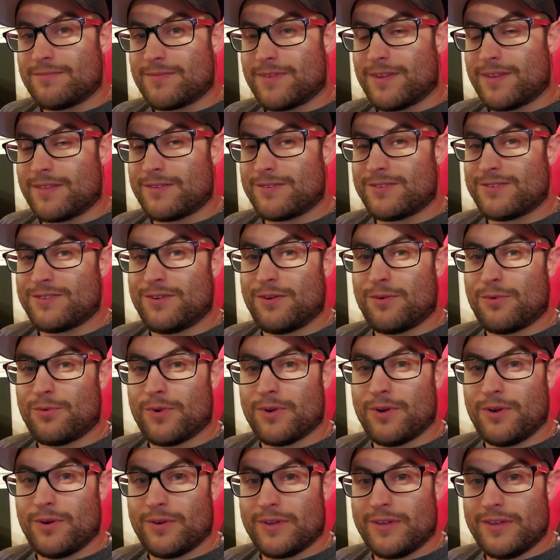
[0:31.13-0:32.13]
there's no
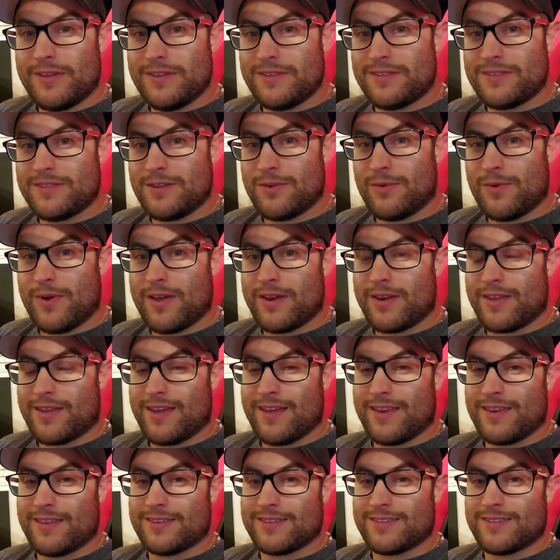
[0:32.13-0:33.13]
real easy way to
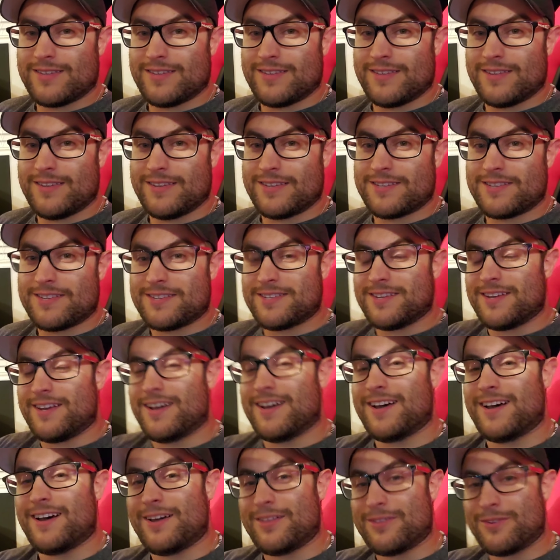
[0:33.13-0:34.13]
get into this
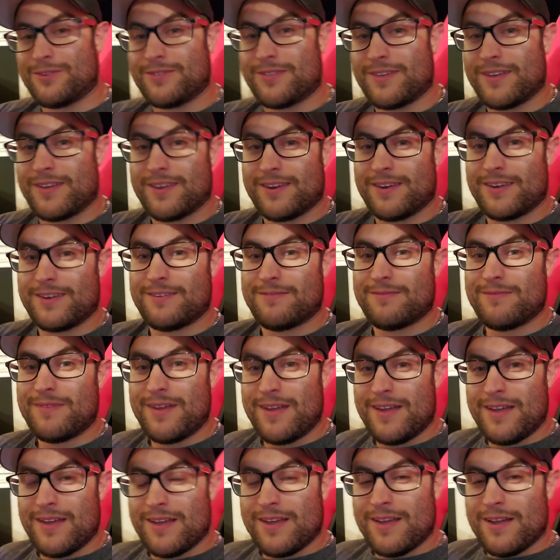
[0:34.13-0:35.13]
other than
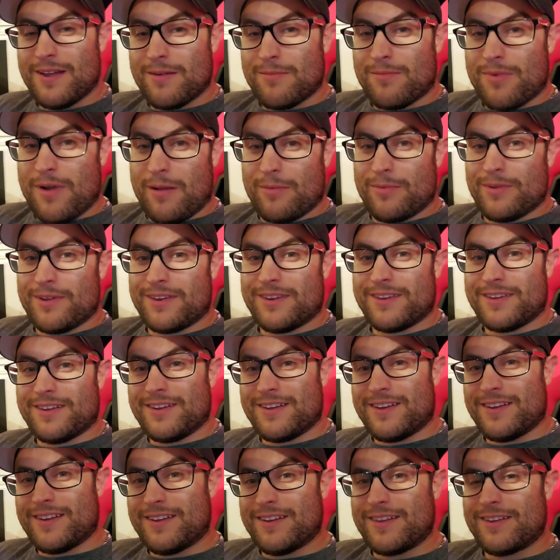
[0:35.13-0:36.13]
probably
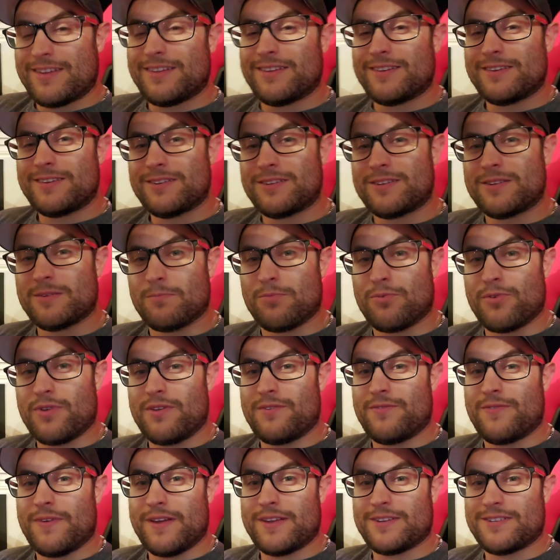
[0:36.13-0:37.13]
to
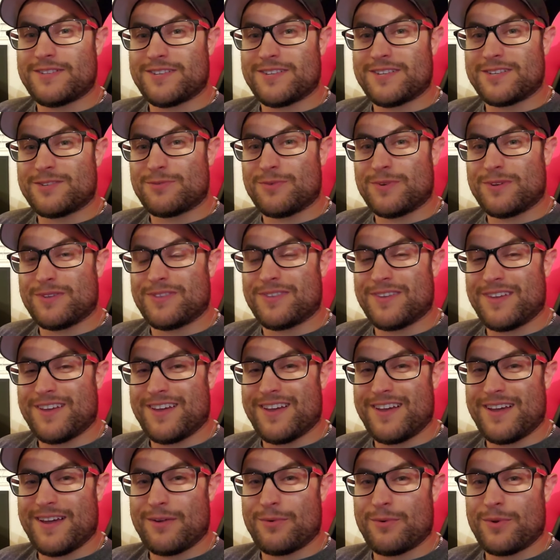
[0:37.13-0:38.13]
preface this with
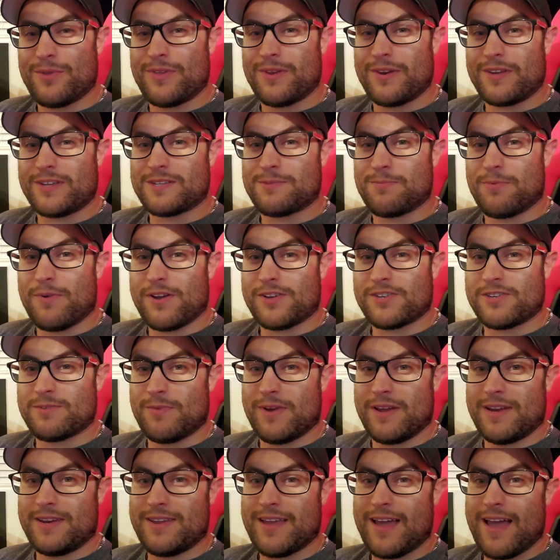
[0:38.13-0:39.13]
an expression
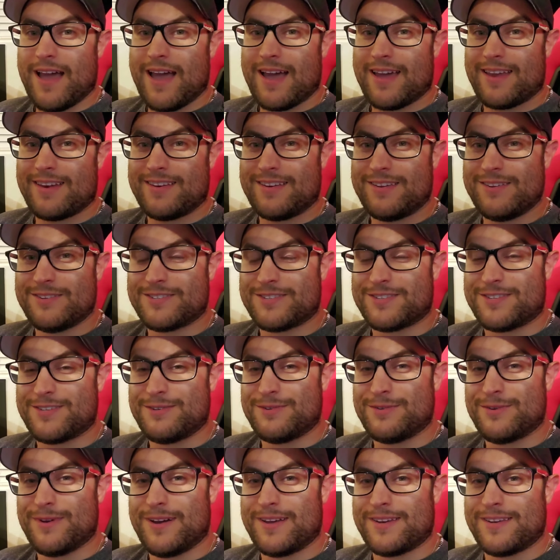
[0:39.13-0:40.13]
my dad used
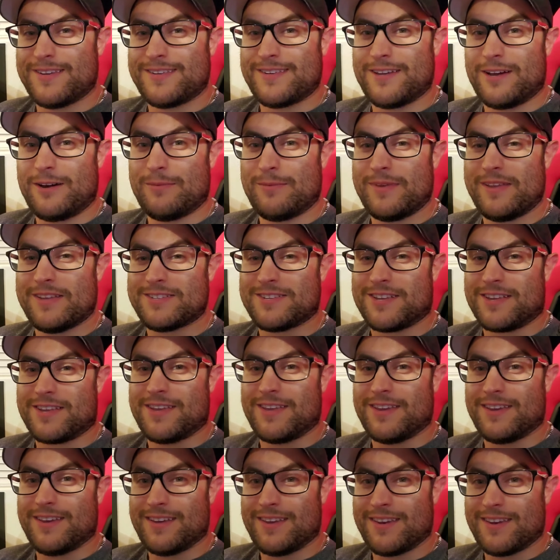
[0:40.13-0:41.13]
to tell me as a
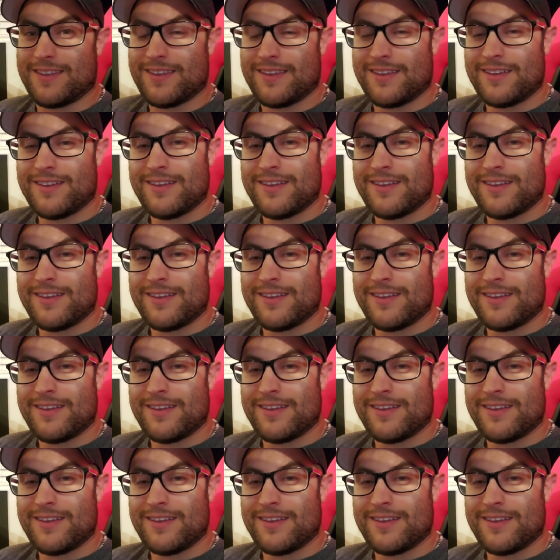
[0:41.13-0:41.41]
kid